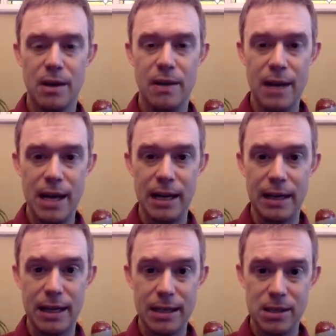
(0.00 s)
Then,
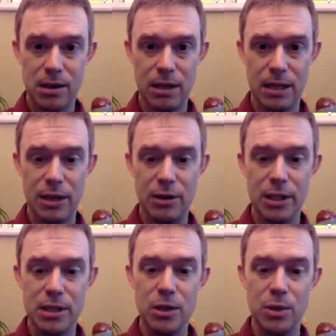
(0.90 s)
get started in
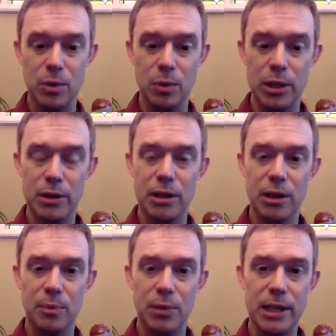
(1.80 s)
Unit 2, where you can
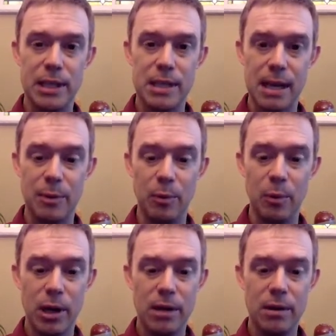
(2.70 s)
complete Assignment
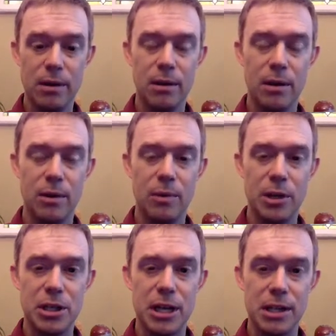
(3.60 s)
1,
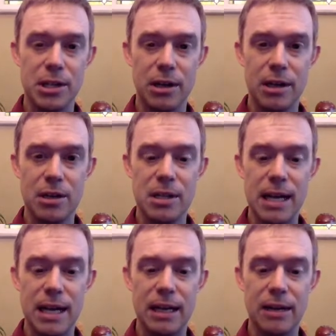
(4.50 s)
which checks your
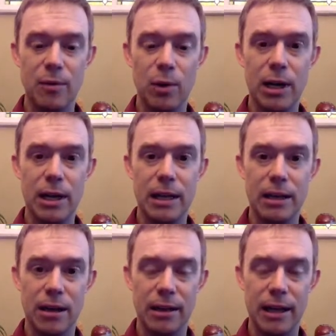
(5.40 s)
understanding of working in
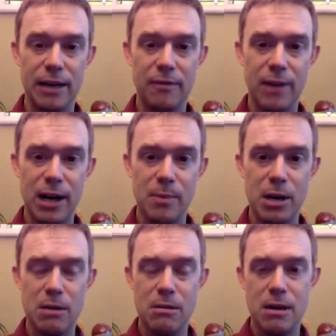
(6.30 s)
the online
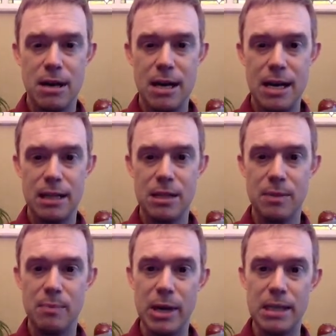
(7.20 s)
environment and
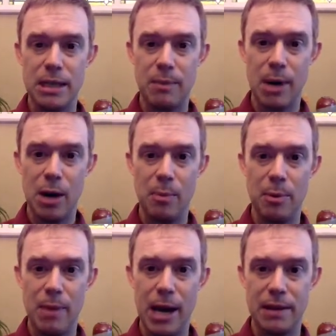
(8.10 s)
some basic
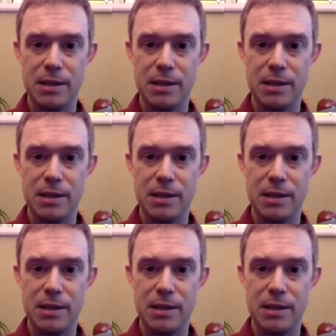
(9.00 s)
MyOpenMath